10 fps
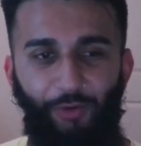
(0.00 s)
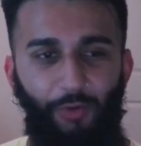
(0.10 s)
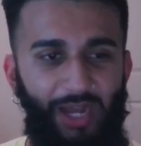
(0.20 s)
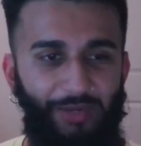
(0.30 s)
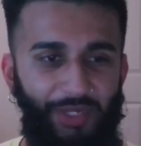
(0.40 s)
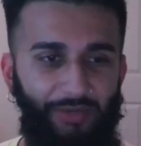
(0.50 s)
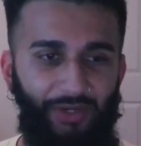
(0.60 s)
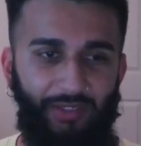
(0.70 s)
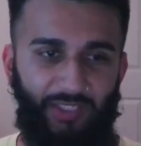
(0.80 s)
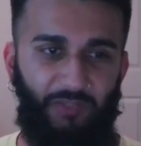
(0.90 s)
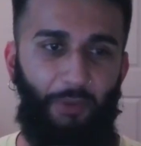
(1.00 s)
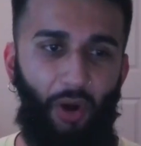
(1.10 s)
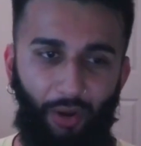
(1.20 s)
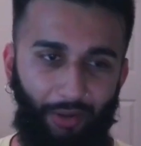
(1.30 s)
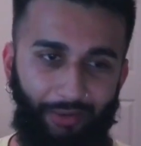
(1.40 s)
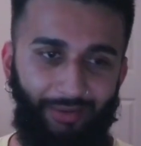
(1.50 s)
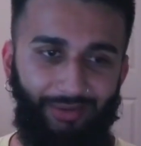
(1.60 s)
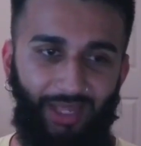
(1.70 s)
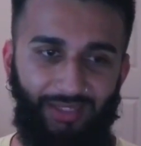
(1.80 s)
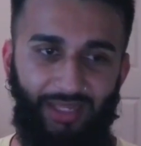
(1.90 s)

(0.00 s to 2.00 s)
It reminded me of a Spawn, like